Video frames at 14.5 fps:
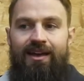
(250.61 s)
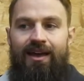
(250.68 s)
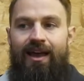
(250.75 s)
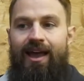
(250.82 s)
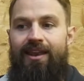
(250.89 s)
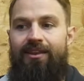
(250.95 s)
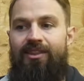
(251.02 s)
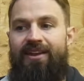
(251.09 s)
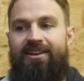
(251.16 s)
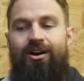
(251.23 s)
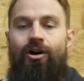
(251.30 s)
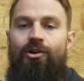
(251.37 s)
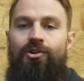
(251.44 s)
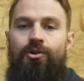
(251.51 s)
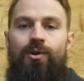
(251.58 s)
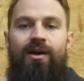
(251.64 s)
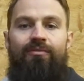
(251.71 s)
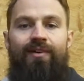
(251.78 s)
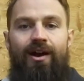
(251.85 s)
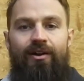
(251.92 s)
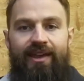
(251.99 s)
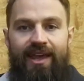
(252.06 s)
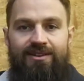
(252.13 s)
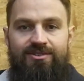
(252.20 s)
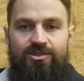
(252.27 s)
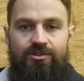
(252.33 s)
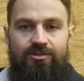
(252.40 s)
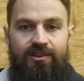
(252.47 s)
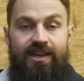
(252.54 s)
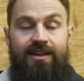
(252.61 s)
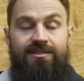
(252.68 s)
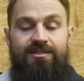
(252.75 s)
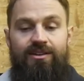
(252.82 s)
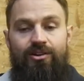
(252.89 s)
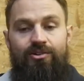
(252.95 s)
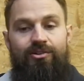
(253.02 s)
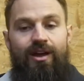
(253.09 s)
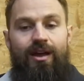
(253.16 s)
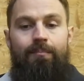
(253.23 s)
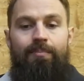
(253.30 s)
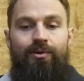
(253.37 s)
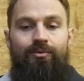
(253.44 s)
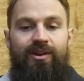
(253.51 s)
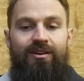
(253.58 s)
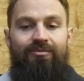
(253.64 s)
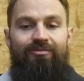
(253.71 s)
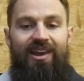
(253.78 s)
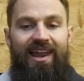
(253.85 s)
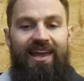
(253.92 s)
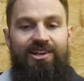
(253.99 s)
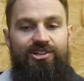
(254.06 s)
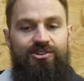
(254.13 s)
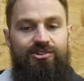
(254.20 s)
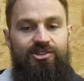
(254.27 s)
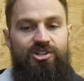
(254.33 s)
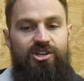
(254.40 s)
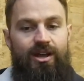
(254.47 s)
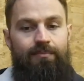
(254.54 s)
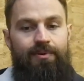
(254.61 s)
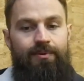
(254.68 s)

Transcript: and they can't do that without getting to know you and building a relationship.